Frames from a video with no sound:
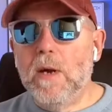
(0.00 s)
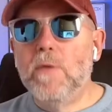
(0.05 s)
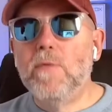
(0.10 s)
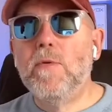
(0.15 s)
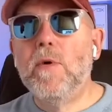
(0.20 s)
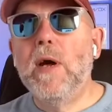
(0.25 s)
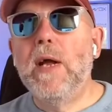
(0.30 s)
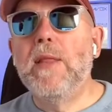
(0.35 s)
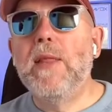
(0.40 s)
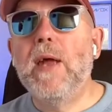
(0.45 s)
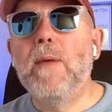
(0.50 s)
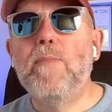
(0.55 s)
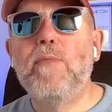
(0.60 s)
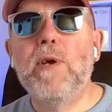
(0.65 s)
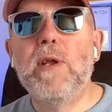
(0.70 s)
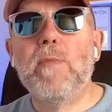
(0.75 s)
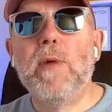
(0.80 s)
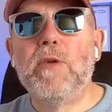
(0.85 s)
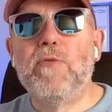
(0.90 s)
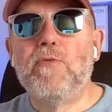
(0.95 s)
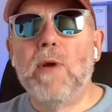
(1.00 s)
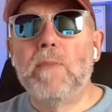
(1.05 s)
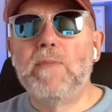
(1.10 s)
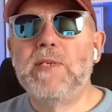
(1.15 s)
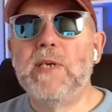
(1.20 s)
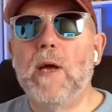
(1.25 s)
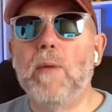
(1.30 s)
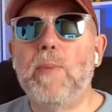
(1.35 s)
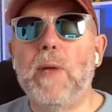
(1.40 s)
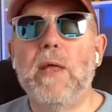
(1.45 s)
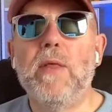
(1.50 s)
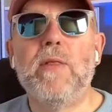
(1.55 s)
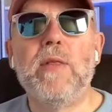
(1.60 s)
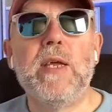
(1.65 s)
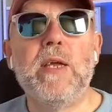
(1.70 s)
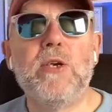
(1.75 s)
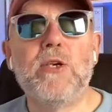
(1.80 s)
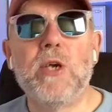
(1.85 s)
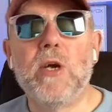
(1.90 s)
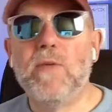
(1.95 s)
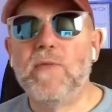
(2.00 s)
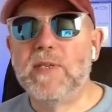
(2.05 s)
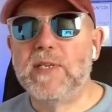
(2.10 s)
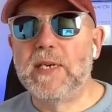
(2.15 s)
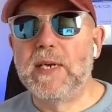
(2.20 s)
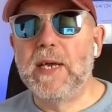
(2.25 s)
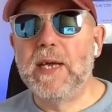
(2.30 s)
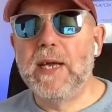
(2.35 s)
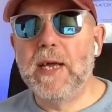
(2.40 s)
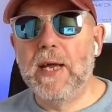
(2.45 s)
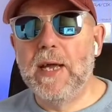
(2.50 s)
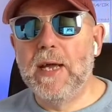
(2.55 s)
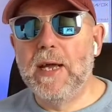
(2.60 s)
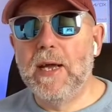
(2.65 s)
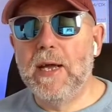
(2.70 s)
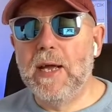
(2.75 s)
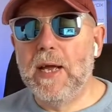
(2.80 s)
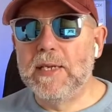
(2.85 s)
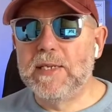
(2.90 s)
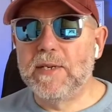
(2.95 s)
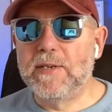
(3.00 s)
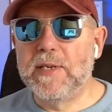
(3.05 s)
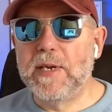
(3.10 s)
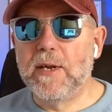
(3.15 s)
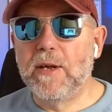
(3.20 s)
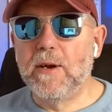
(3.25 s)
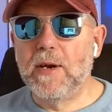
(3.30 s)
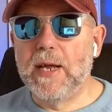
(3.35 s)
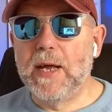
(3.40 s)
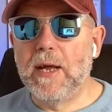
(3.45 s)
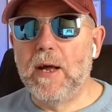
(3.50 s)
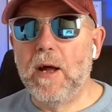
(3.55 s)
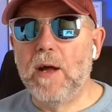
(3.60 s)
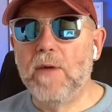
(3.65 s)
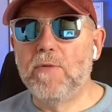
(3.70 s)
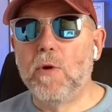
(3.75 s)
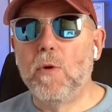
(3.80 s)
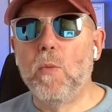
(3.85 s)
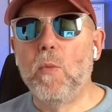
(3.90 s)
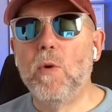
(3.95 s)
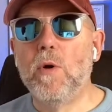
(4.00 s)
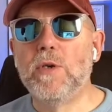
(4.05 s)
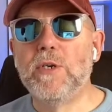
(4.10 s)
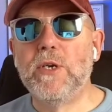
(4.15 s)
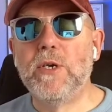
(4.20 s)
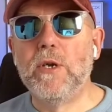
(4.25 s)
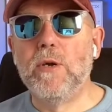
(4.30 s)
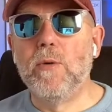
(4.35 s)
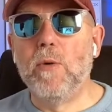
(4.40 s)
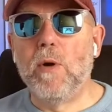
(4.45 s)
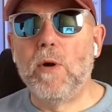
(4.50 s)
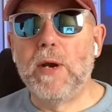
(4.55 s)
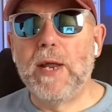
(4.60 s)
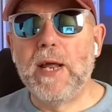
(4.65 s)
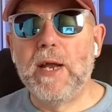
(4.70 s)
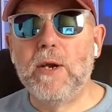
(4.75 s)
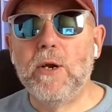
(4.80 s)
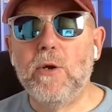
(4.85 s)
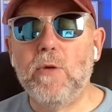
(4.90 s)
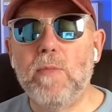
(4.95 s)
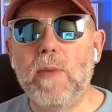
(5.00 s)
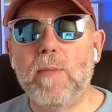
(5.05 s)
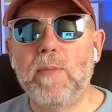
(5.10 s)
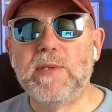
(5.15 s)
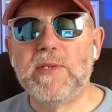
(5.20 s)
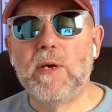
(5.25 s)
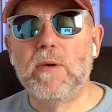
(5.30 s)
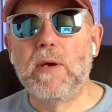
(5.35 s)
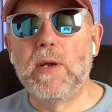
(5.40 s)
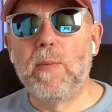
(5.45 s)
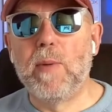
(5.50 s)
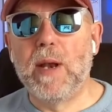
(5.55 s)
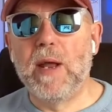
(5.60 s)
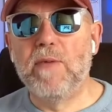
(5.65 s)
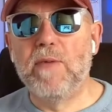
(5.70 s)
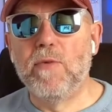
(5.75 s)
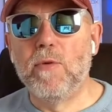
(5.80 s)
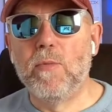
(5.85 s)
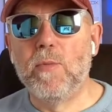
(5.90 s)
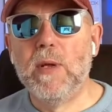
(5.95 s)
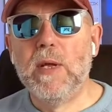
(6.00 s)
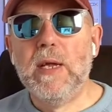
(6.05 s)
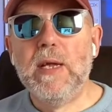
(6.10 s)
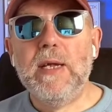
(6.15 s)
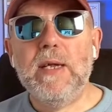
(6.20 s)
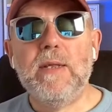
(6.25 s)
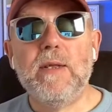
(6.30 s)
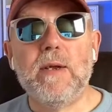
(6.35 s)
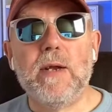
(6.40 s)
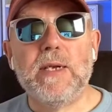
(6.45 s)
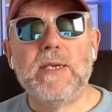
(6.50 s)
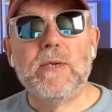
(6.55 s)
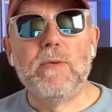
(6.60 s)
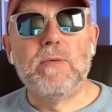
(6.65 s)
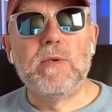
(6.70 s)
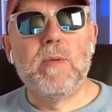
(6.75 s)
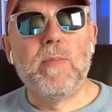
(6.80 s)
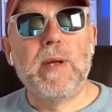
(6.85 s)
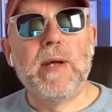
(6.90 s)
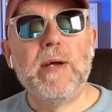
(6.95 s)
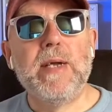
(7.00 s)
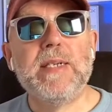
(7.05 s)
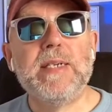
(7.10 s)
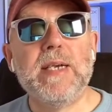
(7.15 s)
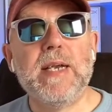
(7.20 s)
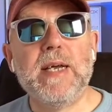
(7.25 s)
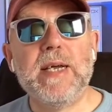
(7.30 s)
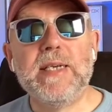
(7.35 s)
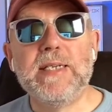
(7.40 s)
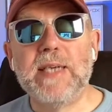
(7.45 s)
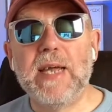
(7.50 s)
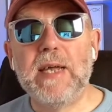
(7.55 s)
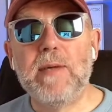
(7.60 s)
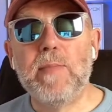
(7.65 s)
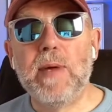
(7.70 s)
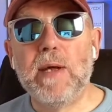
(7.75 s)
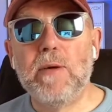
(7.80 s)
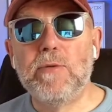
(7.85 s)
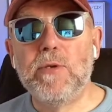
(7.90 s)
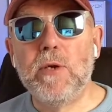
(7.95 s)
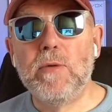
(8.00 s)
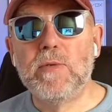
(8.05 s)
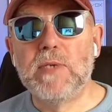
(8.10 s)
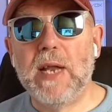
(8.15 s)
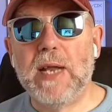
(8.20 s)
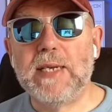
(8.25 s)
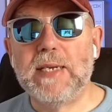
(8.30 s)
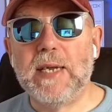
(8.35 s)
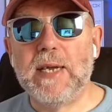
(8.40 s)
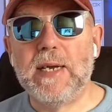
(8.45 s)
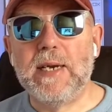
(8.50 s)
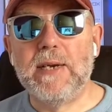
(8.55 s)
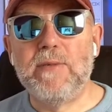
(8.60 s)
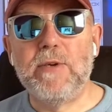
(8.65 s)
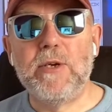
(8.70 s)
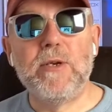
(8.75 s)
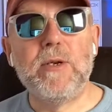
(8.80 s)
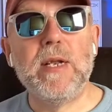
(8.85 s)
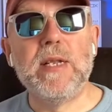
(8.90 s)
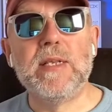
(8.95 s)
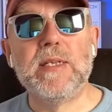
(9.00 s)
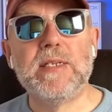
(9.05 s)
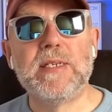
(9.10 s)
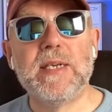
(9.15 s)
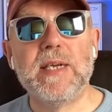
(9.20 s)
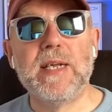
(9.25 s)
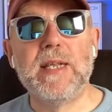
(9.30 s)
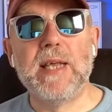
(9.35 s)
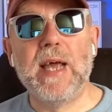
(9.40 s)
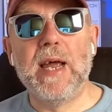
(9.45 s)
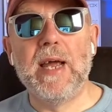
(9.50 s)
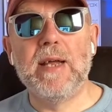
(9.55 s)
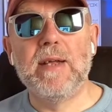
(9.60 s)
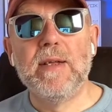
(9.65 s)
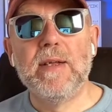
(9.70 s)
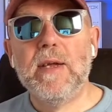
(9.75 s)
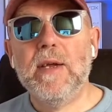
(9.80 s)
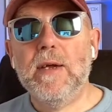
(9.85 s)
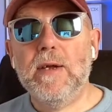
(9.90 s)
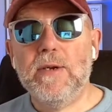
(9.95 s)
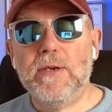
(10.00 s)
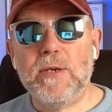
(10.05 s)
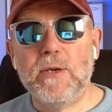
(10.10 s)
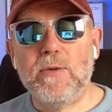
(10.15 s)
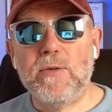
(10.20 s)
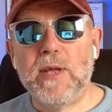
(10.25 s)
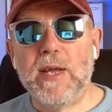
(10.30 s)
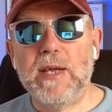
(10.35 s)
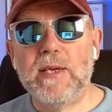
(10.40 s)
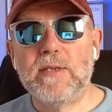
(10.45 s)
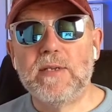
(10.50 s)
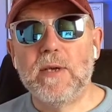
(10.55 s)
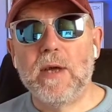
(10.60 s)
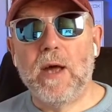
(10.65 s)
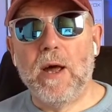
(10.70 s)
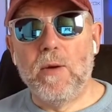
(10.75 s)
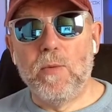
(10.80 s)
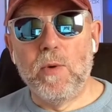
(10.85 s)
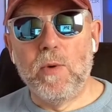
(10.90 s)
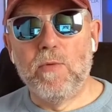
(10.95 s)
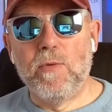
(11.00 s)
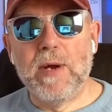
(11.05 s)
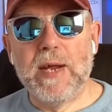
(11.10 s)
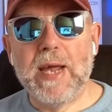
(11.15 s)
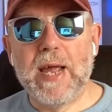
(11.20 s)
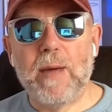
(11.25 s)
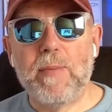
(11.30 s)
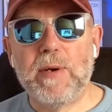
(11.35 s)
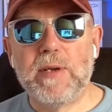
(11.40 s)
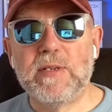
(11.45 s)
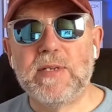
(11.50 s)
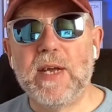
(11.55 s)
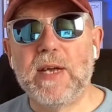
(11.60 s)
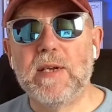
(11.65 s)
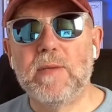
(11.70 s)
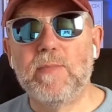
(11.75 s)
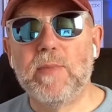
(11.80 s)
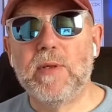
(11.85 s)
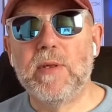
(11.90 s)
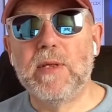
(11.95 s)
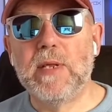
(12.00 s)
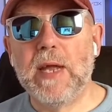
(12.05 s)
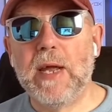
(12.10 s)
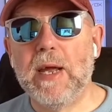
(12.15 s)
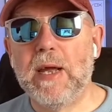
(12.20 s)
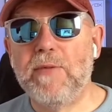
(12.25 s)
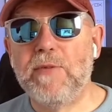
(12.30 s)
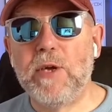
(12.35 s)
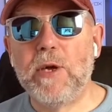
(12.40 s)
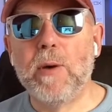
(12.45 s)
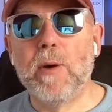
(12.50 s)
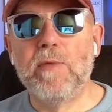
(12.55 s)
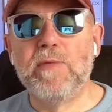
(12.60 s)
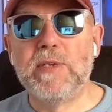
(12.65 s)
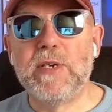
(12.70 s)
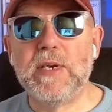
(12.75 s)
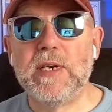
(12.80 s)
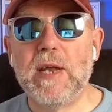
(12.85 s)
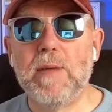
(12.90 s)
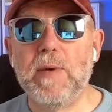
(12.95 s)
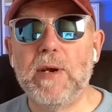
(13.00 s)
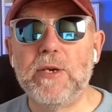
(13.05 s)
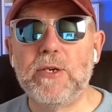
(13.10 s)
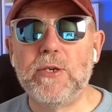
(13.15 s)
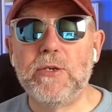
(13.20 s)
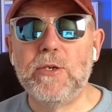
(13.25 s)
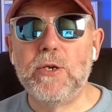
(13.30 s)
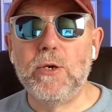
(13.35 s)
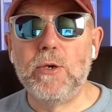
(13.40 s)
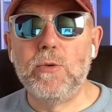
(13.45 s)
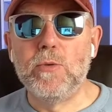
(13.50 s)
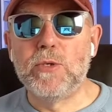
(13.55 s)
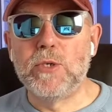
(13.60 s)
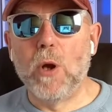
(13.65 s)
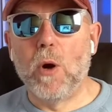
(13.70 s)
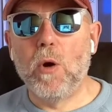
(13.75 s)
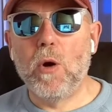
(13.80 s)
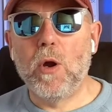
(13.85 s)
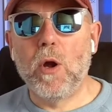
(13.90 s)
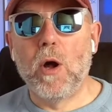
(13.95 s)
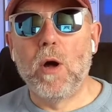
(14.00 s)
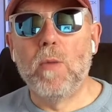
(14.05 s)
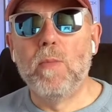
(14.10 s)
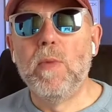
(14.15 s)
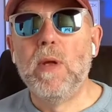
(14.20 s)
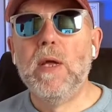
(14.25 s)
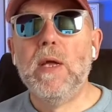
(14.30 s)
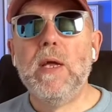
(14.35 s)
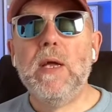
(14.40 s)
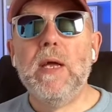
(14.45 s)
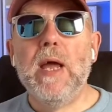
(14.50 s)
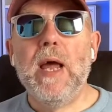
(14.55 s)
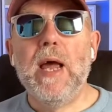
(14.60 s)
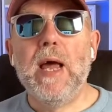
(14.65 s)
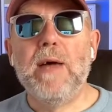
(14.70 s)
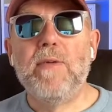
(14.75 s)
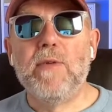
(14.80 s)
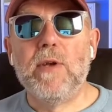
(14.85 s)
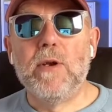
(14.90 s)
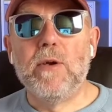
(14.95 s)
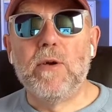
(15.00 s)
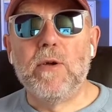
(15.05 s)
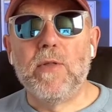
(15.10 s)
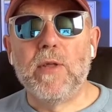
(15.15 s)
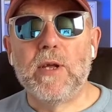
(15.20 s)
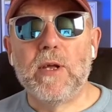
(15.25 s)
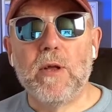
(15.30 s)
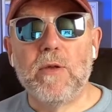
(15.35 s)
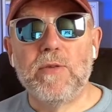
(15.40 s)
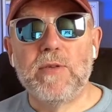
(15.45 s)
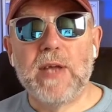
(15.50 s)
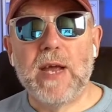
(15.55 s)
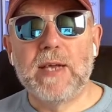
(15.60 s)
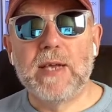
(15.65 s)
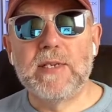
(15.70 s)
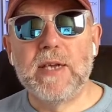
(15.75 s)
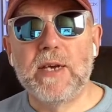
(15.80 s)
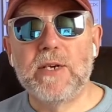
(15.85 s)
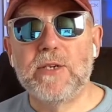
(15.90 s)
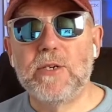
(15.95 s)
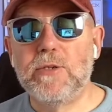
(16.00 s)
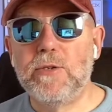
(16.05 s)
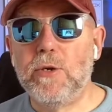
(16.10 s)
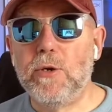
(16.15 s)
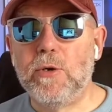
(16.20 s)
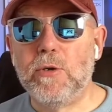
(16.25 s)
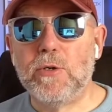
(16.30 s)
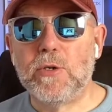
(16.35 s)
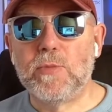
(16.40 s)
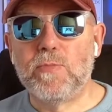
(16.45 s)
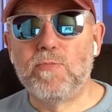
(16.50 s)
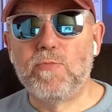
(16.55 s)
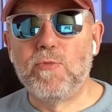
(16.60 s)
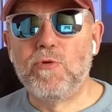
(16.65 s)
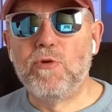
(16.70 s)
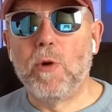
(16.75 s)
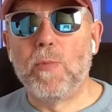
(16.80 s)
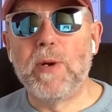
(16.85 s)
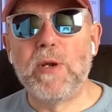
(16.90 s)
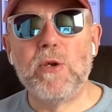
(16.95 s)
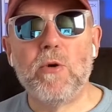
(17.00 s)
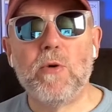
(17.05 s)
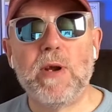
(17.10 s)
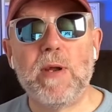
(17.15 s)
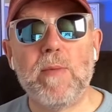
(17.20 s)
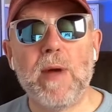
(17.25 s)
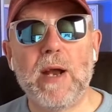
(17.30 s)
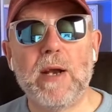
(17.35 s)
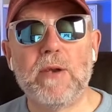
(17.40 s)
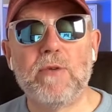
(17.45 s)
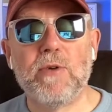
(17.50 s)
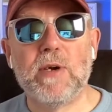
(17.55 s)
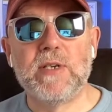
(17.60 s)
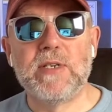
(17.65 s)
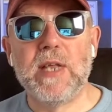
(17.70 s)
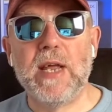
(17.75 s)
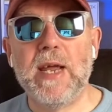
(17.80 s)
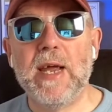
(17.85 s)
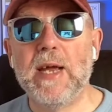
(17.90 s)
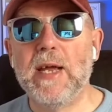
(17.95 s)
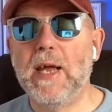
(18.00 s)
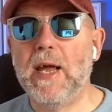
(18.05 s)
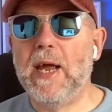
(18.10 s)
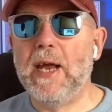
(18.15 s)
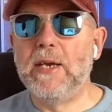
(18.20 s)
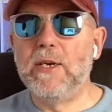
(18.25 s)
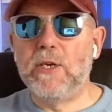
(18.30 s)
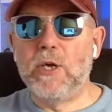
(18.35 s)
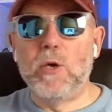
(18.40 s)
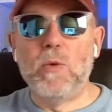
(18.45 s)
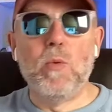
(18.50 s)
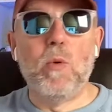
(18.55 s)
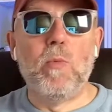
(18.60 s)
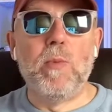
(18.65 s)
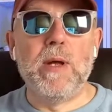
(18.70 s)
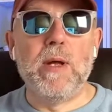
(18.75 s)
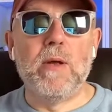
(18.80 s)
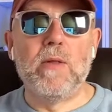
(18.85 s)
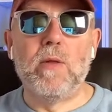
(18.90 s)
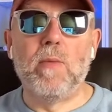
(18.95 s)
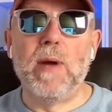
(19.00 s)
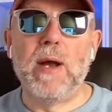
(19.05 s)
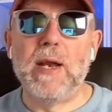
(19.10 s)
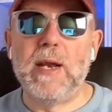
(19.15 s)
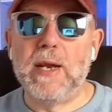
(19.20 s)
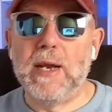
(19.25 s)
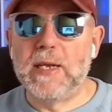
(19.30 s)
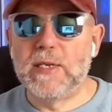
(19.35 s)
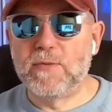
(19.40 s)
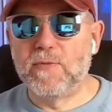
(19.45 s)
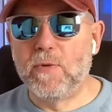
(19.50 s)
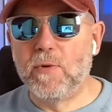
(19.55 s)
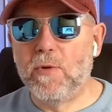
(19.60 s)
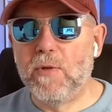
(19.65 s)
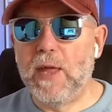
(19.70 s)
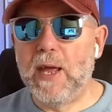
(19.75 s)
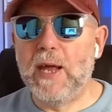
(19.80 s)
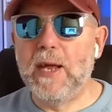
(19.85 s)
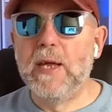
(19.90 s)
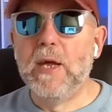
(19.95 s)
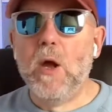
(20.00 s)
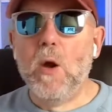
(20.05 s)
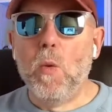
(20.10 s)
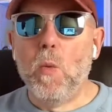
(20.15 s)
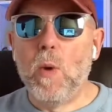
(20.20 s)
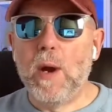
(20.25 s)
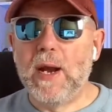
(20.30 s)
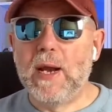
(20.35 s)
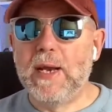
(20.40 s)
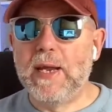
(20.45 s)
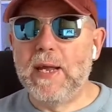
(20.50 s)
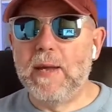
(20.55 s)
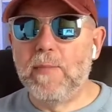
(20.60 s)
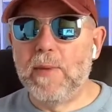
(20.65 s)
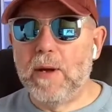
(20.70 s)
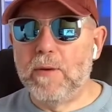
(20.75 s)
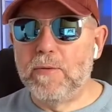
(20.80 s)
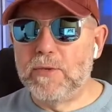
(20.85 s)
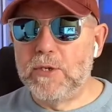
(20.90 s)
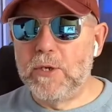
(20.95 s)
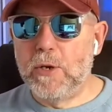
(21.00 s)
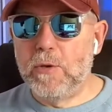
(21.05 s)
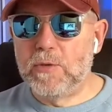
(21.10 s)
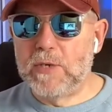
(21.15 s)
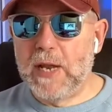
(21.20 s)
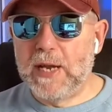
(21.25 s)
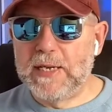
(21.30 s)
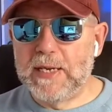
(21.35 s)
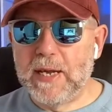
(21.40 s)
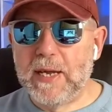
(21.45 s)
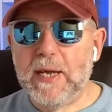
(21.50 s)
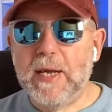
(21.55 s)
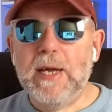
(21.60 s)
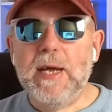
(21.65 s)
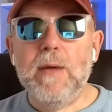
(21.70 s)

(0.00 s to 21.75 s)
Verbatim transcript: Right, that pretty much wraps up the show for today. Uh, as I said earlier, I've got work to do on our new members-only platform that I talked about in today's email newsletter. And if you didn't see that, two things. I will recap in a second, but uh, if you go over to demolition news dot com, have a look at the contact section. You can just drop in your email address there and you will be on the mailing list for that weekly emails newsletter.